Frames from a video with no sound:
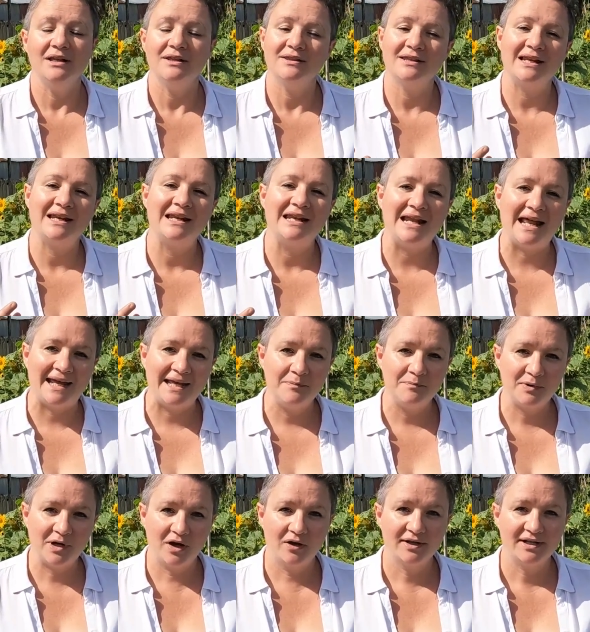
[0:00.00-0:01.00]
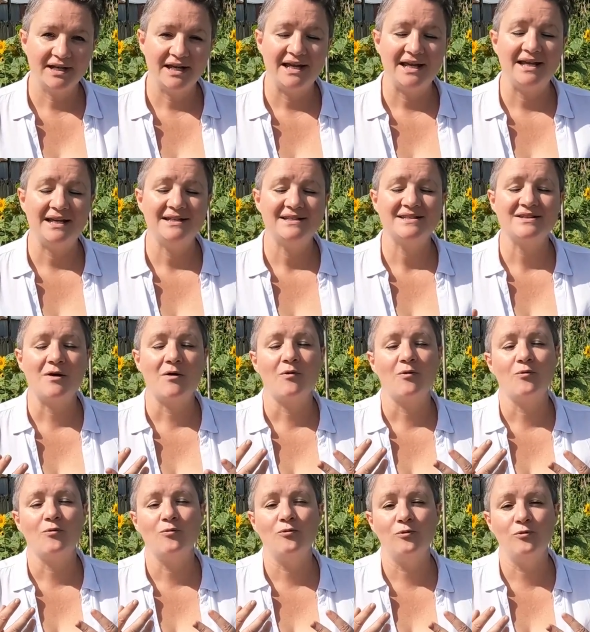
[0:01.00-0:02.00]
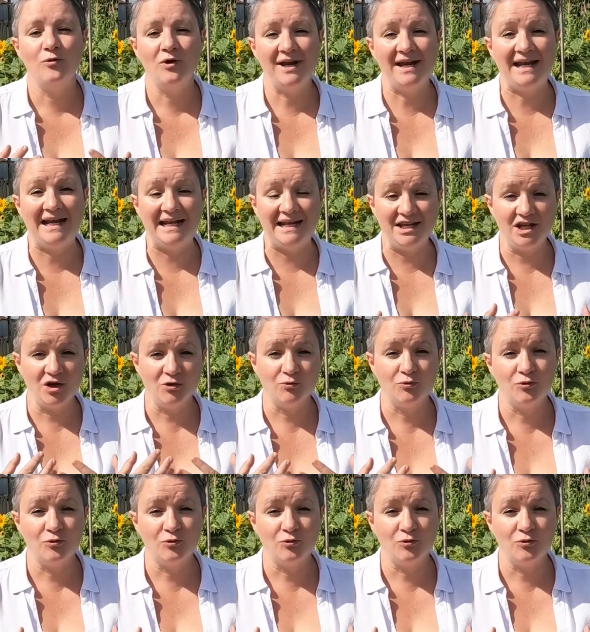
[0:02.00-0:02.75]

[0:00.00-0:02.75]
The late blight is really,